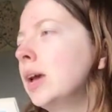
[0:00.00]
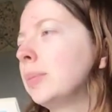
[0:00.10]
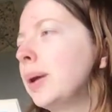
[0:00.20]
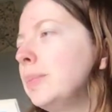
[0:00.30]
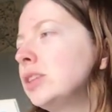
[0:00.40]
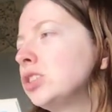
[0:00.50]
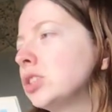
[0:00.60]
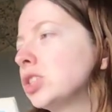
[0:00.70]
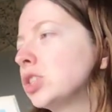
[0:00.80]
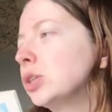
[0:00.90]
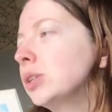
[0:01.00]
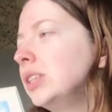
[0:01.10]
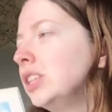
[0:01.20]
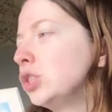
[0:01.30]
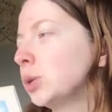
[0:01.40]
My mistress
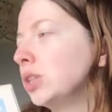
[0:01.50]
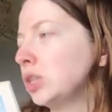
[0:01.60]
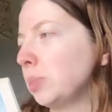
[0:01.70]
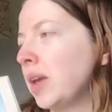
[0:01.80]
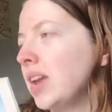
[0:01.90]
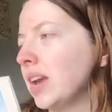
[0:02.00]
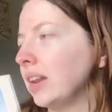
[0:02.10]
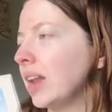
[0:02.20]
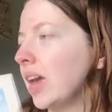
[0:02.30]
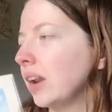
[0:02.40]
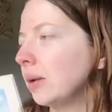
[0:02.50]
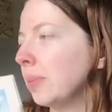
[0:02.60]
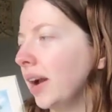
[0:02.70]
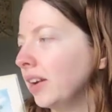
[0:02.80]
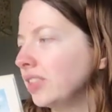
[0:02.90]
thoroughly enjoyed Japan and
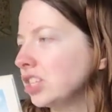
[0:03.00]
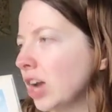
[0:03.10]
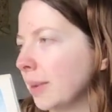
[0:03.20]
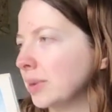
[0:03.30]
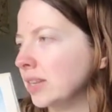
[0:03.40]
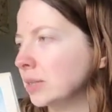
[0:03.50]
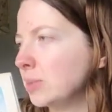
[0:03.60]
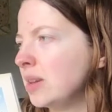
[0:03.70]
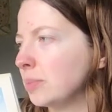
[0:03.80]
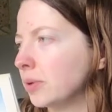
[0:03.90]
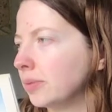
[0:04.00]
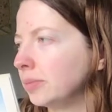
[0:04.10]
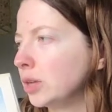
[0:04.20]
admired the Japanese people.